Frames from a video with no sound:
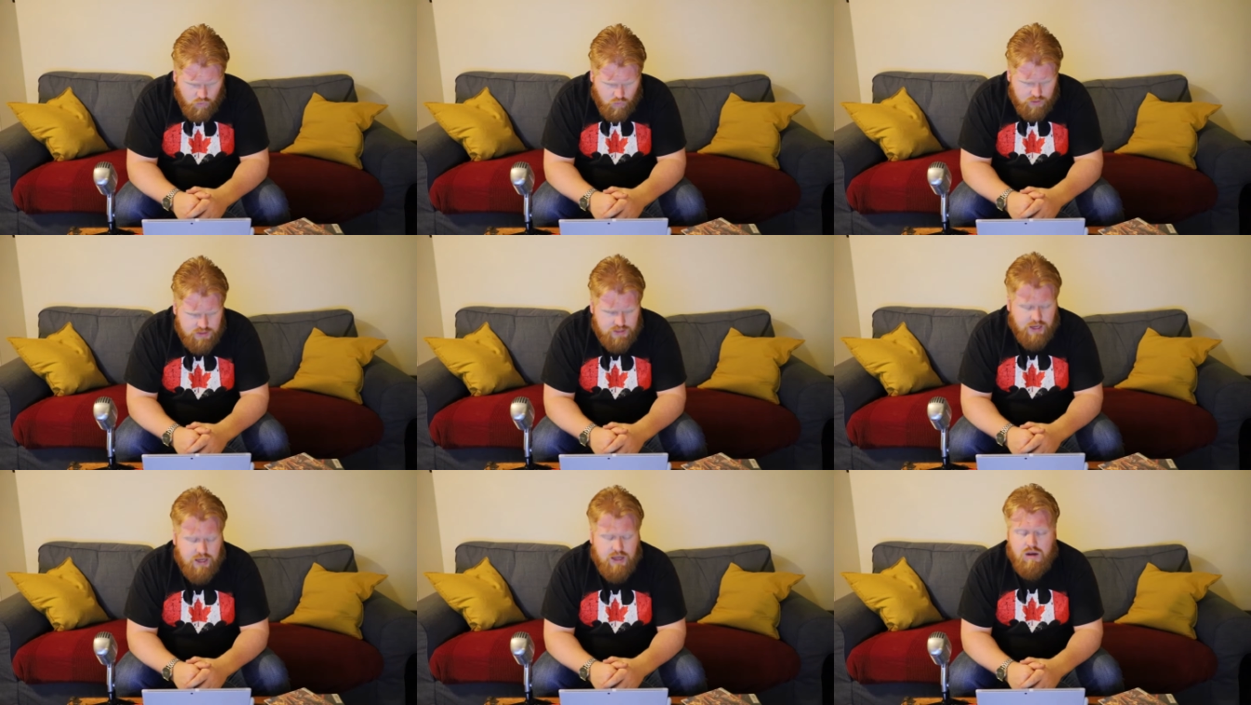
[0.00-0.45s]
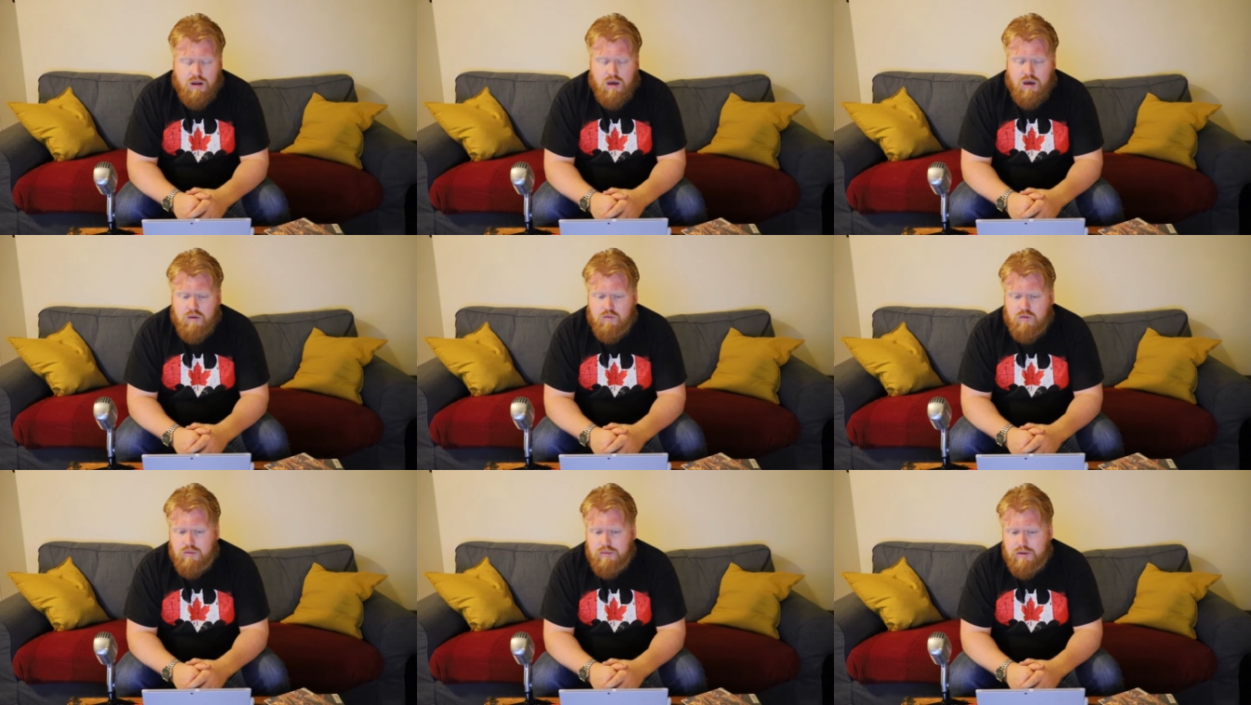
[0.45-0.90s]
once again,
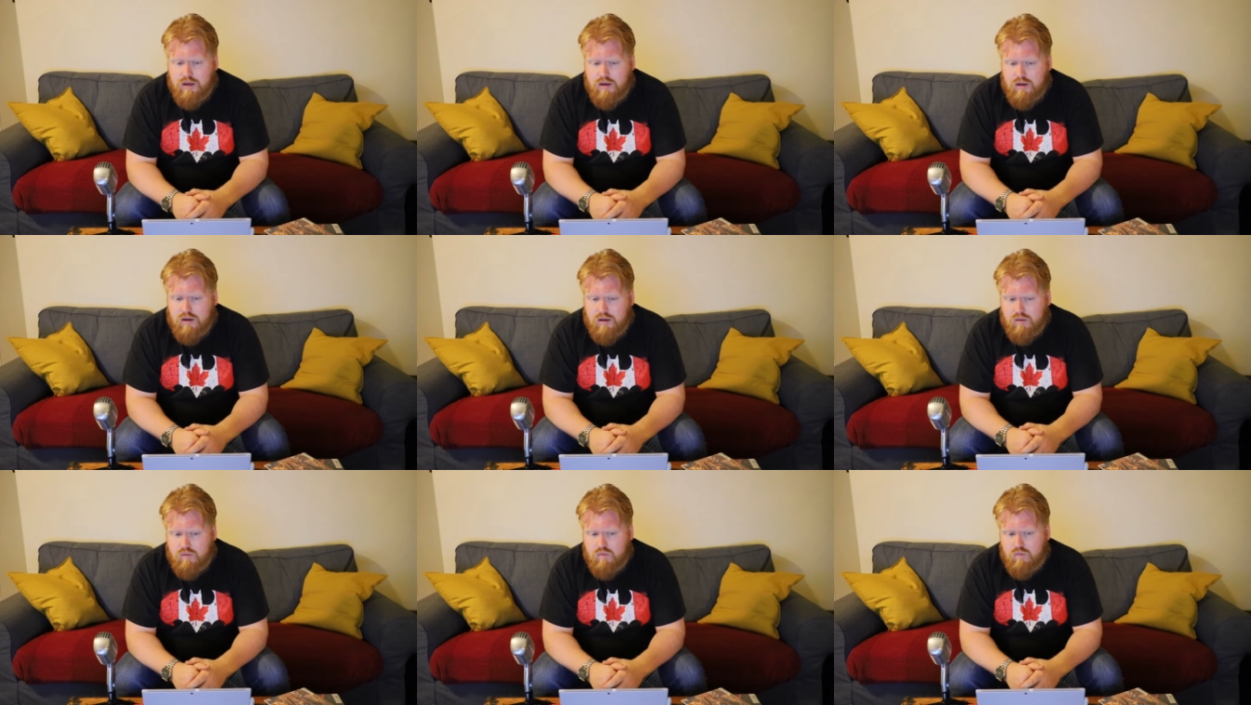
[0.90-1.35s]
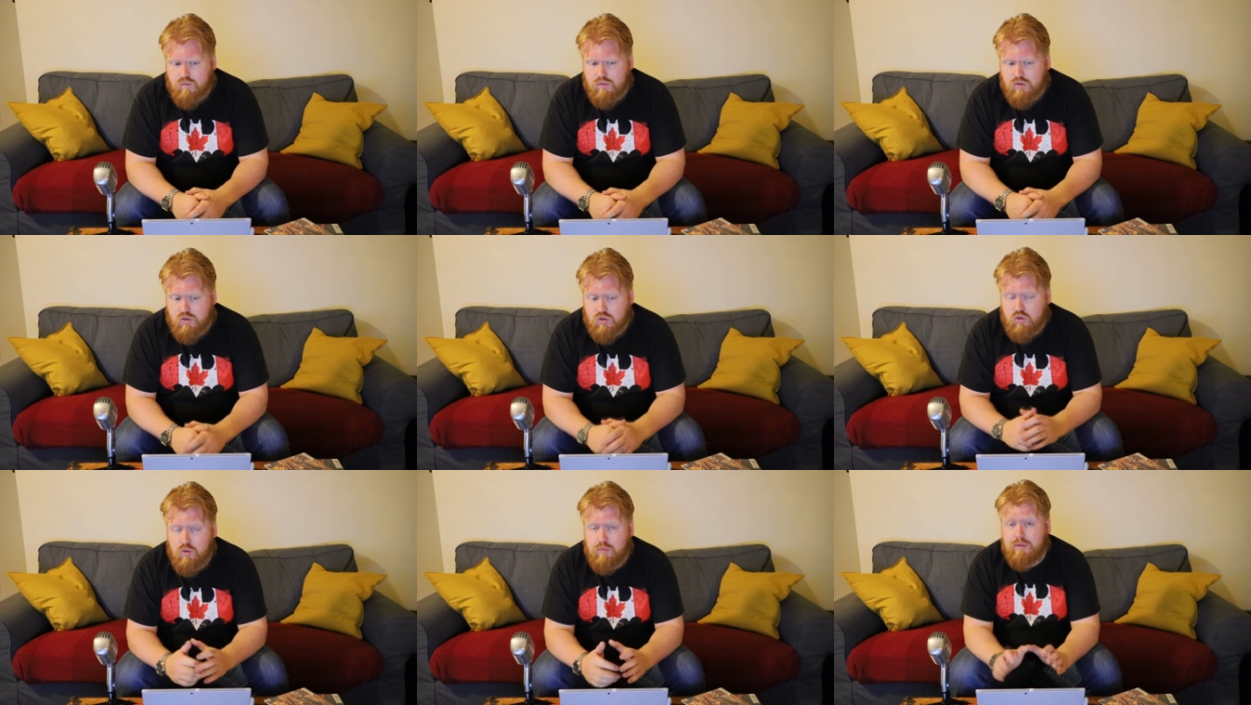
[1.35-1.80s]
not from a
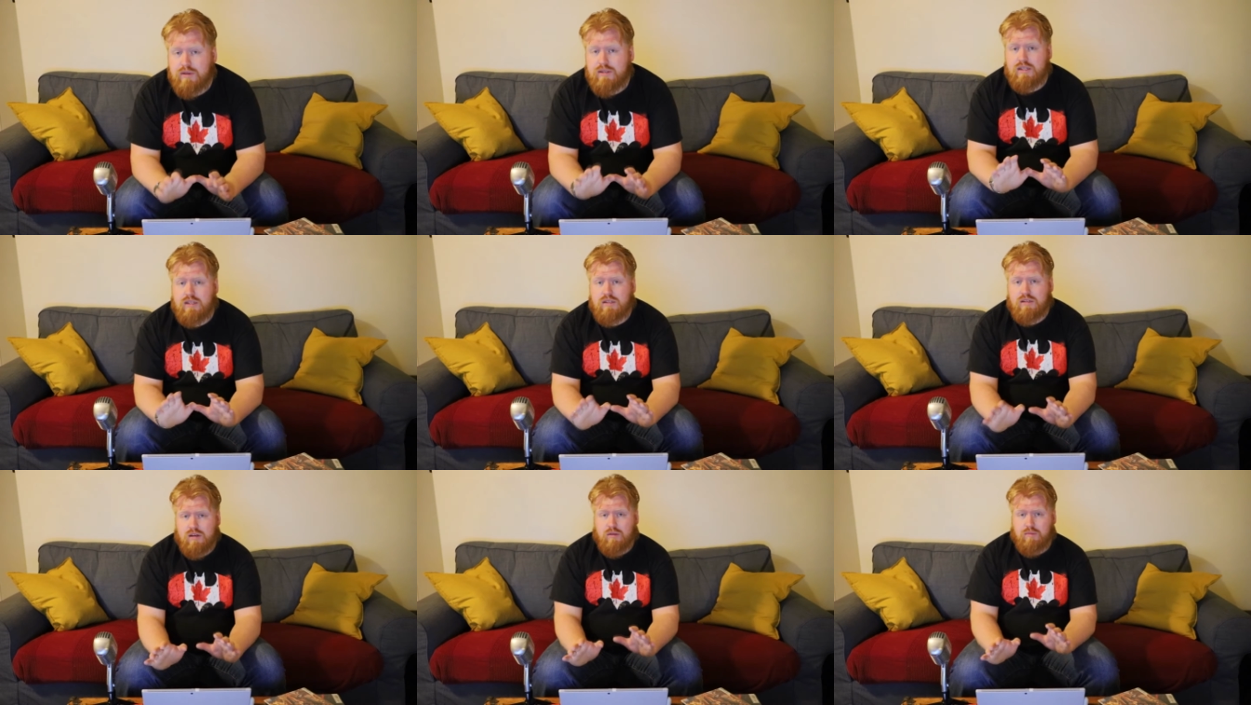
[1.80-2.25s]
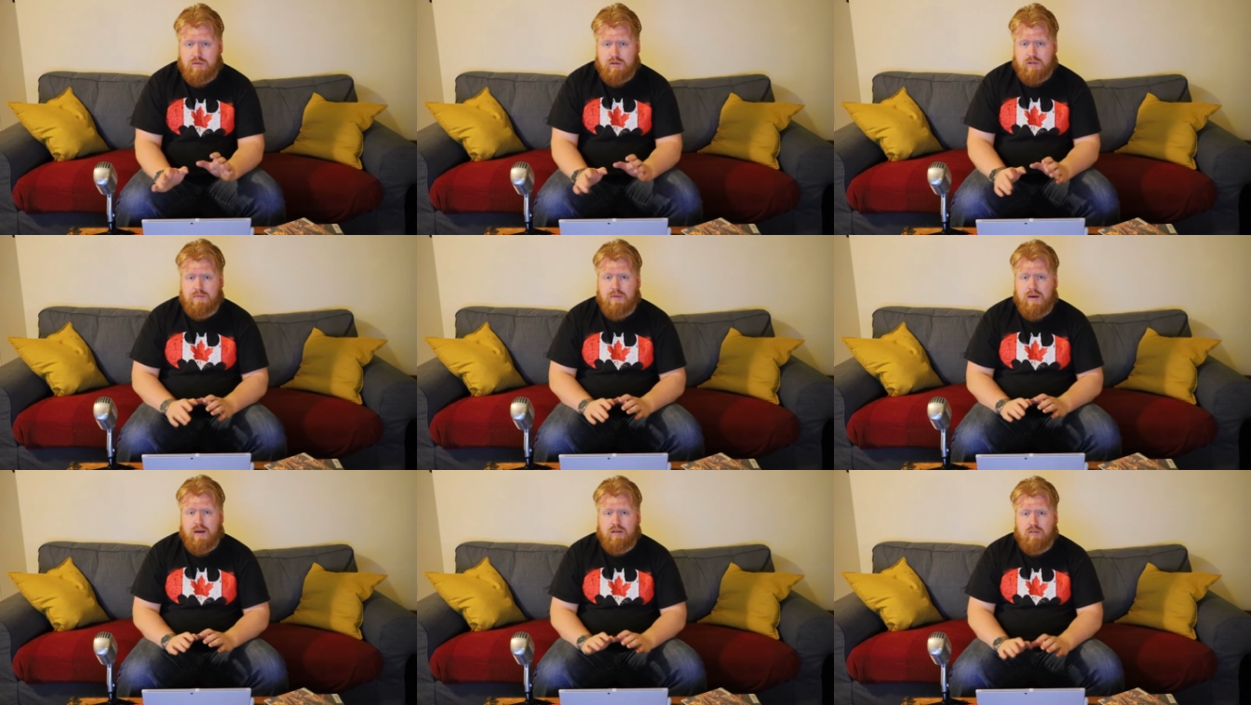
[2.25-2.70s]
super detailed
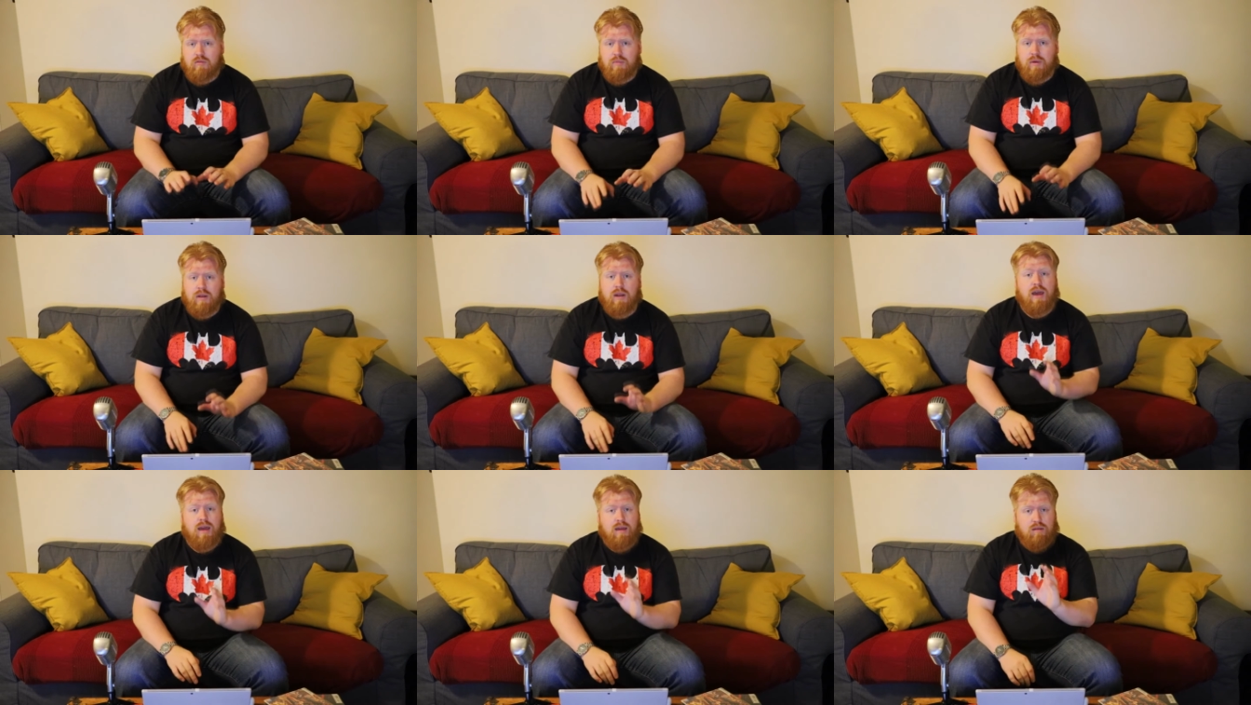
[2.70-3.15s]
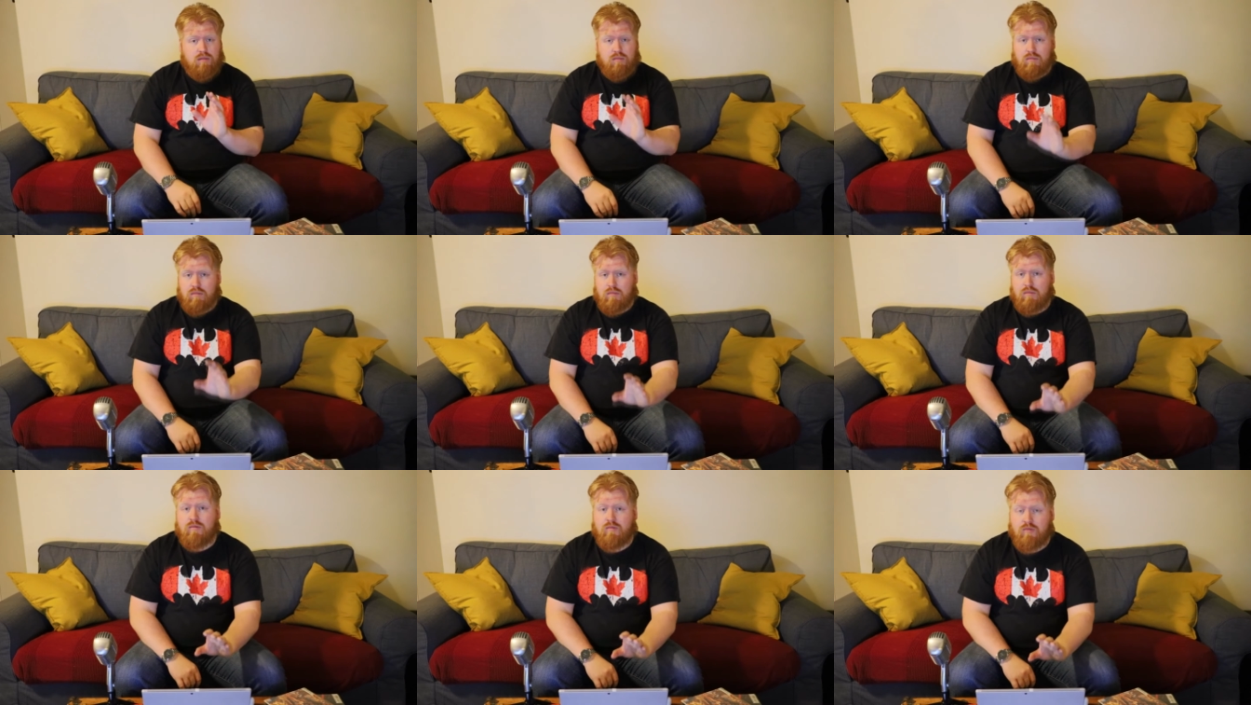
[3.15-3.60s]
perspective, but
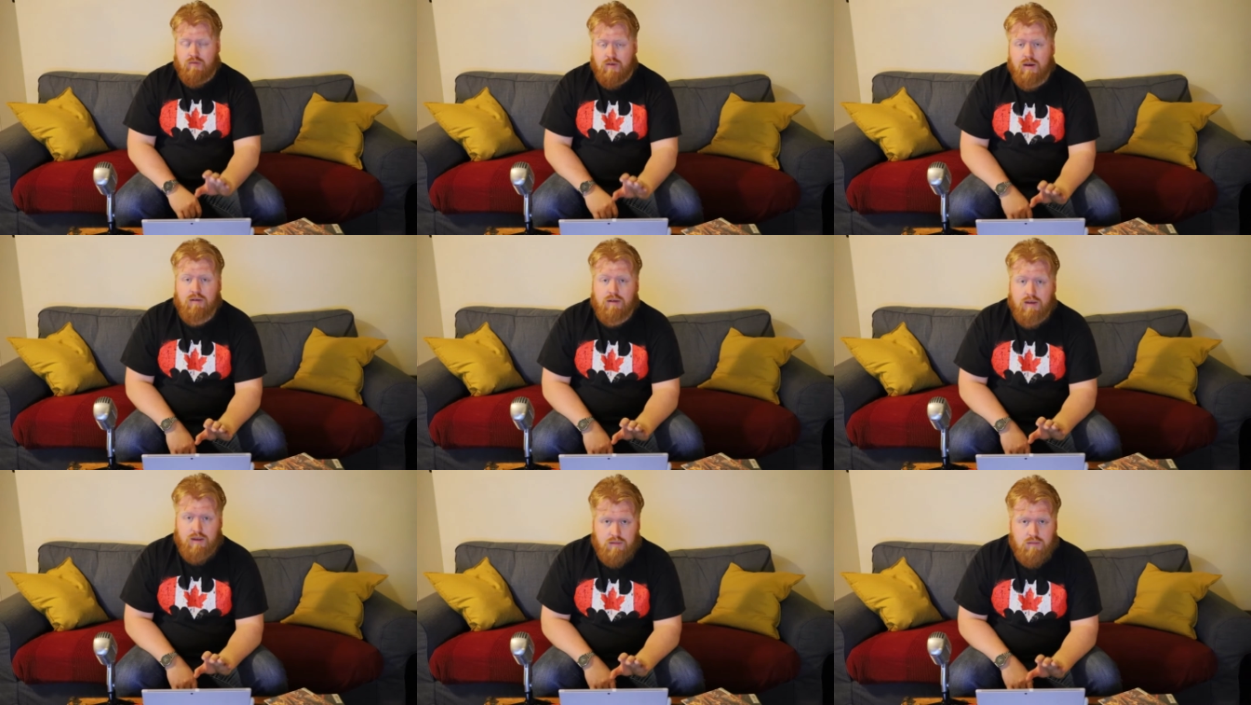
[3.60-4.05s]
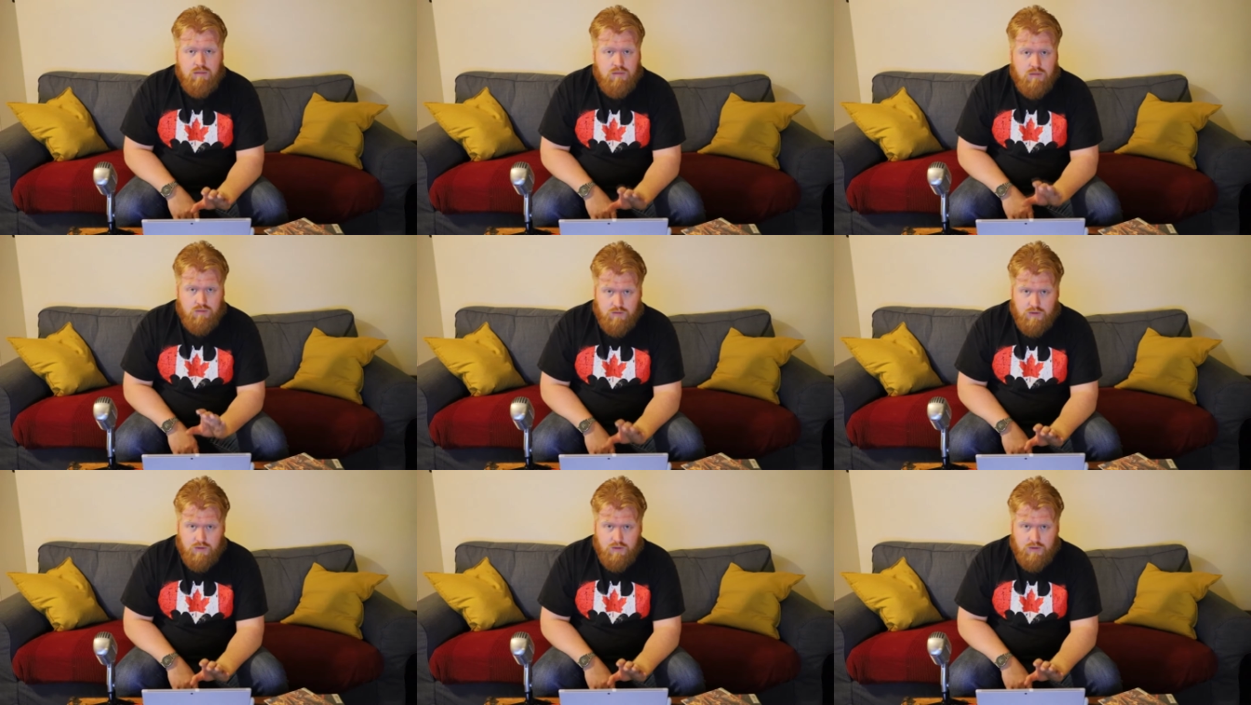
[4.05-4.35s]
very,